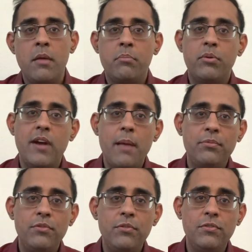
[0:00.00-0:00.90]

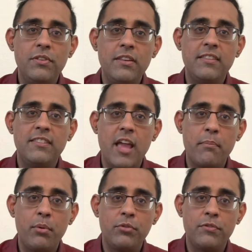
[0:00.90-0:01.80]
Perhaps you've seen
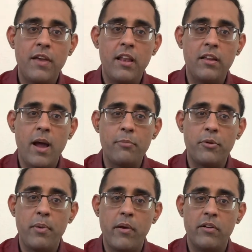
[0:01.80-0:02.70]
examples of helicopter
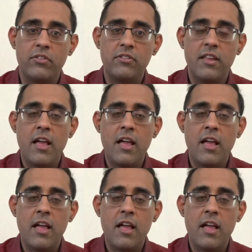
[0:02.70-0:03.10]
parents